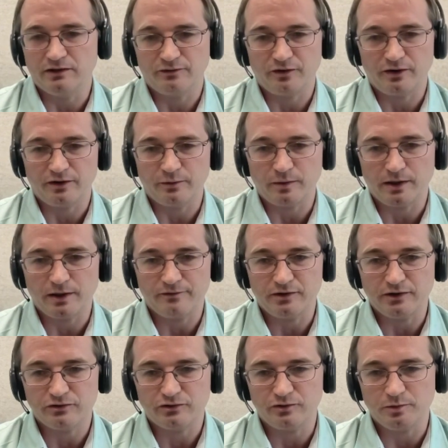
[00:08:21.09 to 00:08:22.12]
find a way of
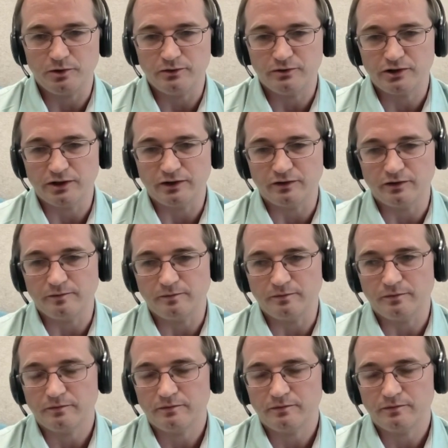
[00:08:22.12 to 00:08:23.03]
distributing them